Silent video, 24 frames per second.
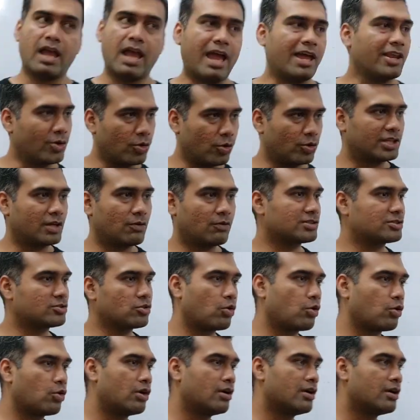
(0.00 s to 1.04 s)
And no, there was
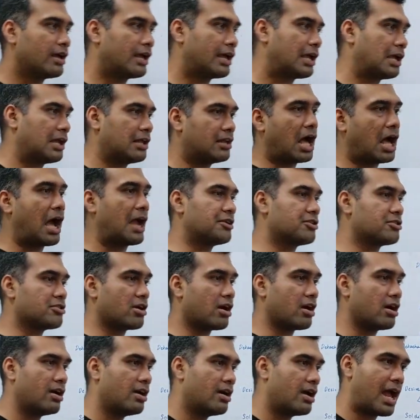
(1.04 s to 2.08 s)
no Hail
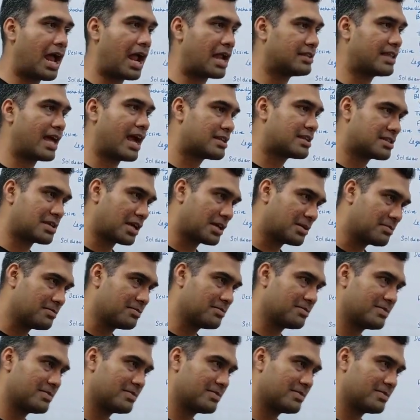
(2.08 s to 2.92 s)
Hydra at that time.